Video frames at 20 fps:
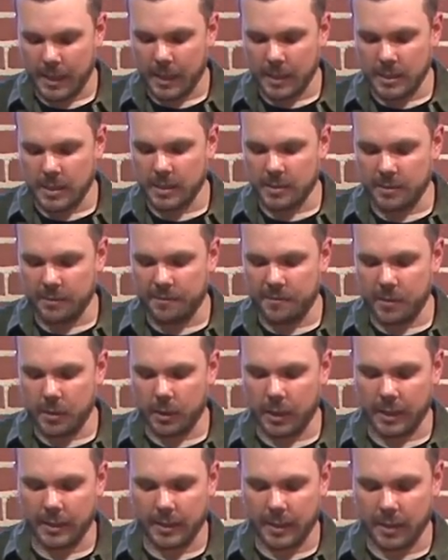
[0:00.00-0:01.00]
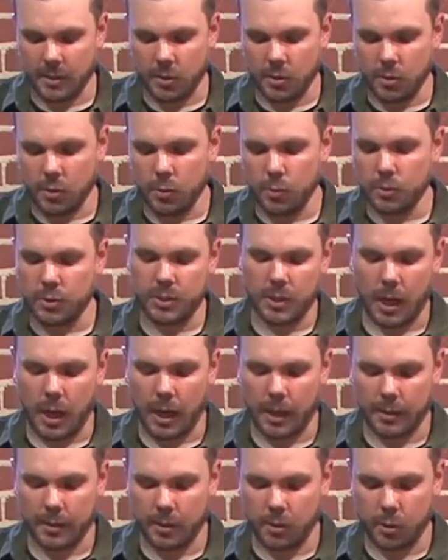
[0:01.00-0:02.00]
It doesn't feel like that new
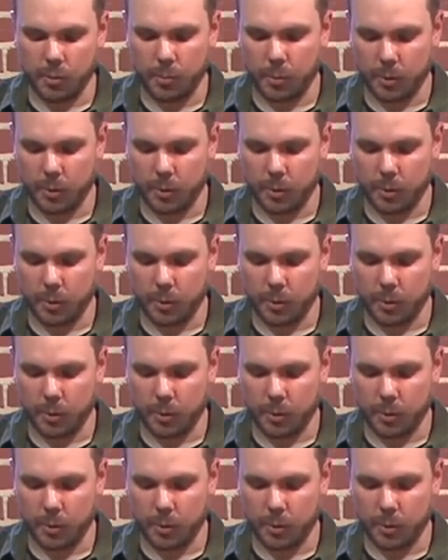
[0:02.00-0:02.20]
sock that you had